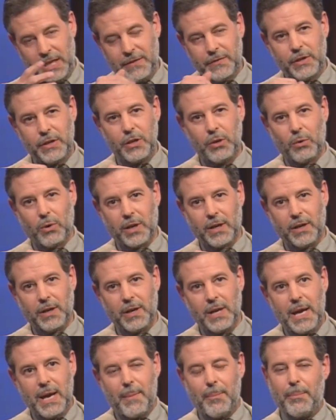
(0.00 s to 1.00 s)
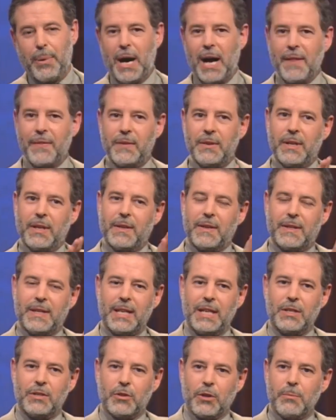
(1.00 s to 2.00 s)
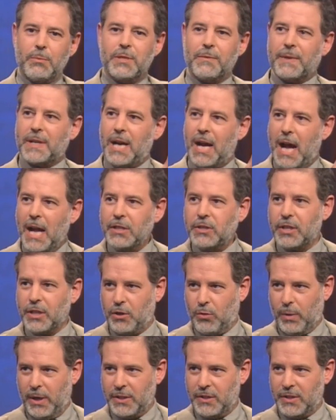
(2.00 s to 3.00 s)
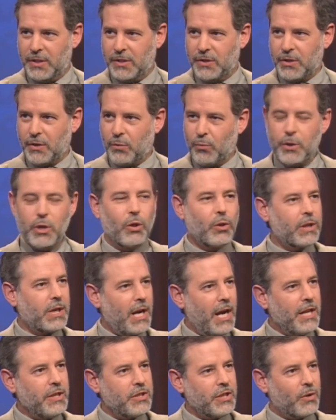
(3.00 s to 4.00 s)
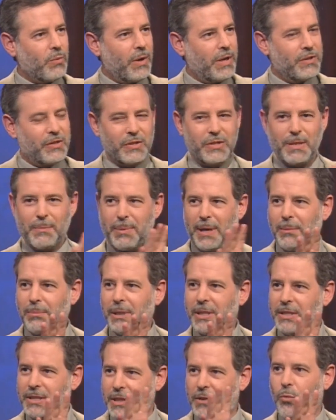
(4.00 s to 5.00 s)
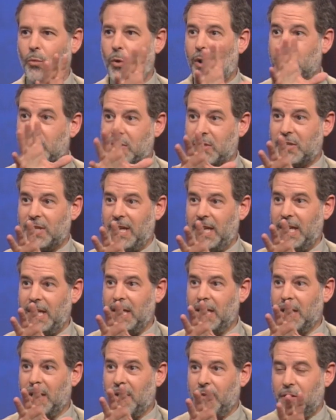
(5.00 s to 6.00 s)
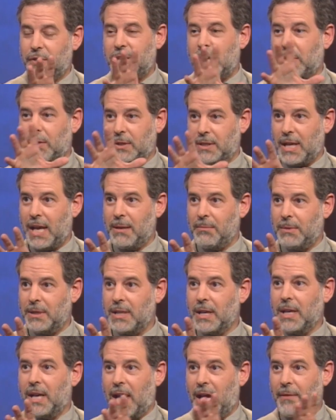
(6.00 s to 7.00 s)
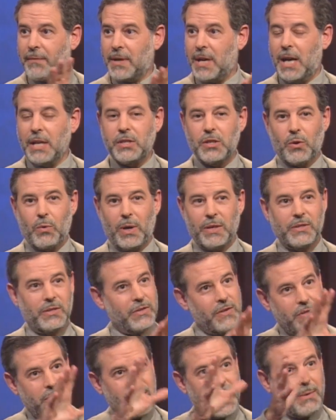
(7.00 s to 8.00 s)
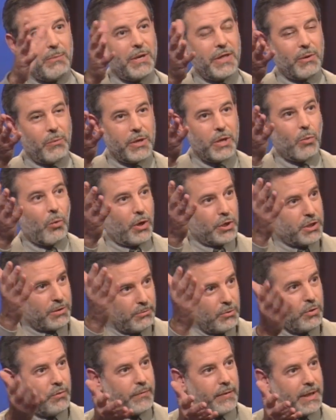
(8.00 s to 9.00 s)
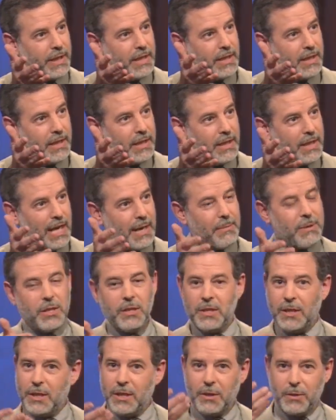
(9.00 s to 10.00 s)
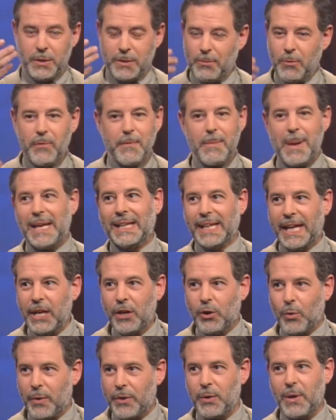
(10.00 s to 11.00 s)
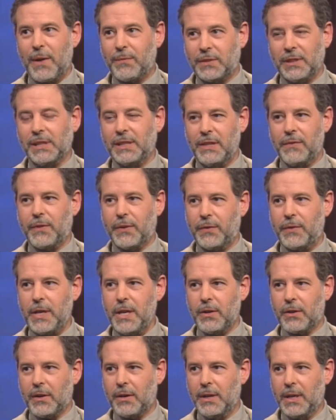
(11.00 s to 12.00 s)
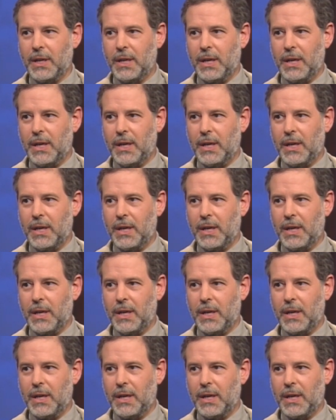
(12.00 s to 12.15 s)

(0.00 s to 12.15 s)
in The New Yorker. But the, in terms of consequences, real consequences, the public didn't want to see this entertainment have consequences. In the same way that when you watch a movie, I mean, you, the movie may linger with you after you leave the theater,